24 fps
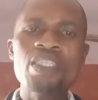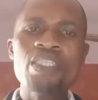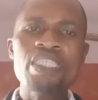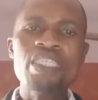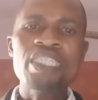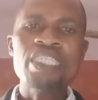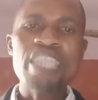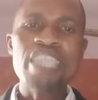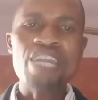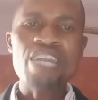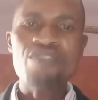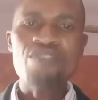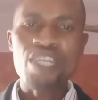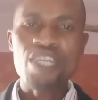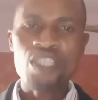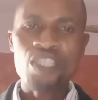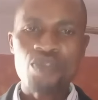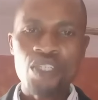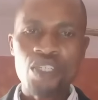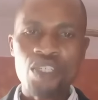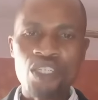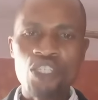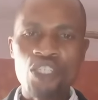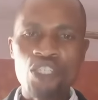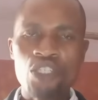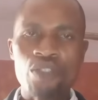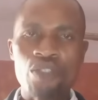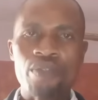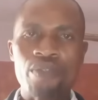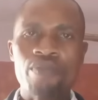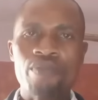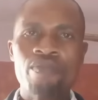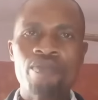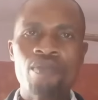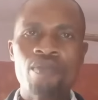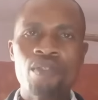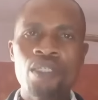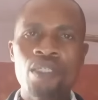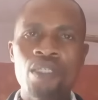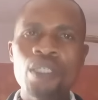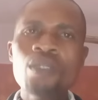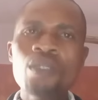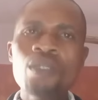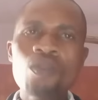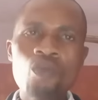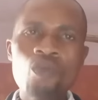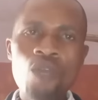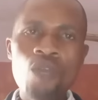is diversification.
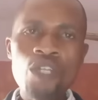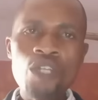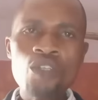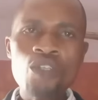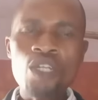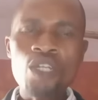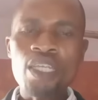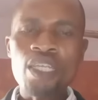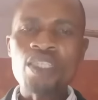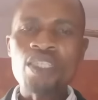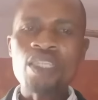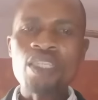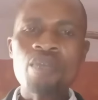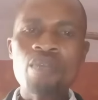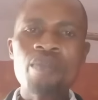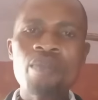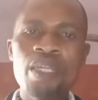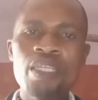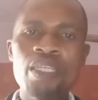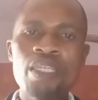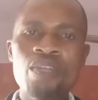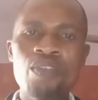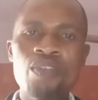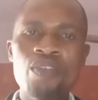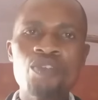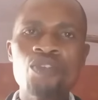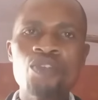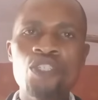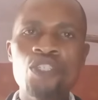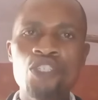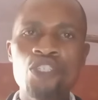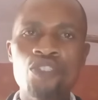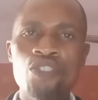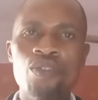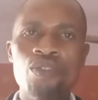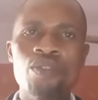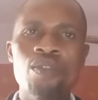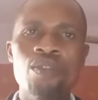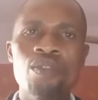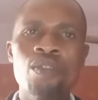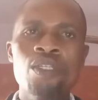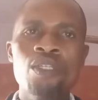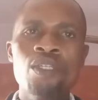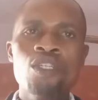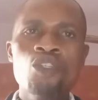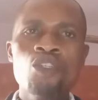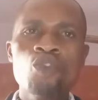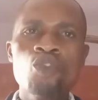What do you understand by diversification?
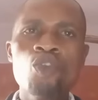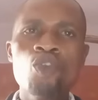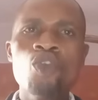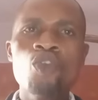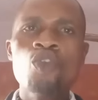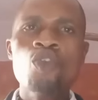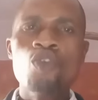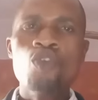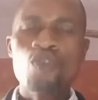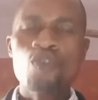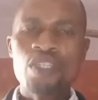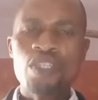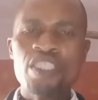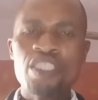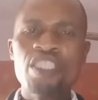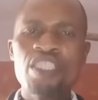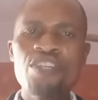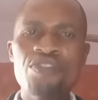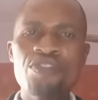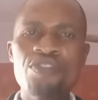To